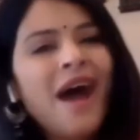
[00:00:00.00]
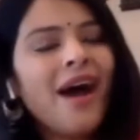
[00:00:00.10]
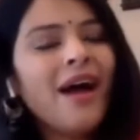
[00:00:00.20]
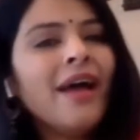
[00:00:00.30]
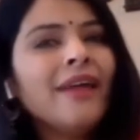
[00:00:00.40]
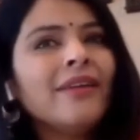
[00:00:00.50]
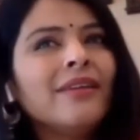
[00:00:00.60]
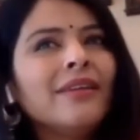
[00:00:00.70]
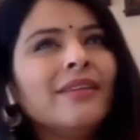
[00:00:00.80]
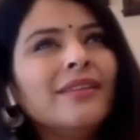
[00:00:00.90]
Uh,
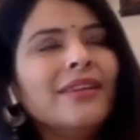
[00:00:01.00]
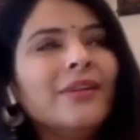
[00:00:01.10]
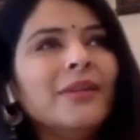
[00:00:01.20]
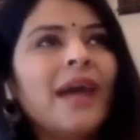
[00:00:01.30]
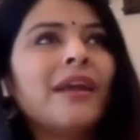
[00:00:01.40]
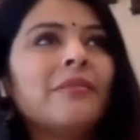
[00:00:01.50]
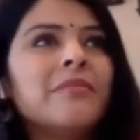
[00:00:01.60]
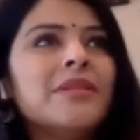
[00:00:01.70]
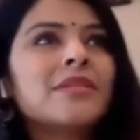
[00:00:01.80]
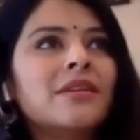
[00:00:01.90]
and you know that
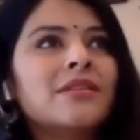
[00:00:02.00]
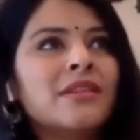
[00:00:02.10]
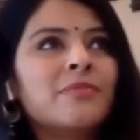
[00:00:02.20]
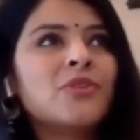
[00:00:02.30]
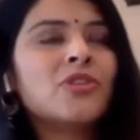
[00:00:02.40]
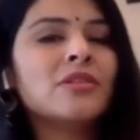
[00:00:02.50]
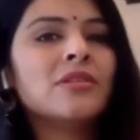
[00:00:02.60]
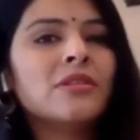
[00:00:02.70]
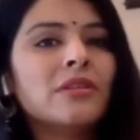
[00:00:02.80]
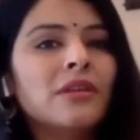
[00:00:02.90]

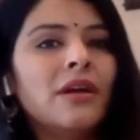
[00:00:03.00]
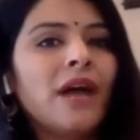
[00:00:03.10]
misconception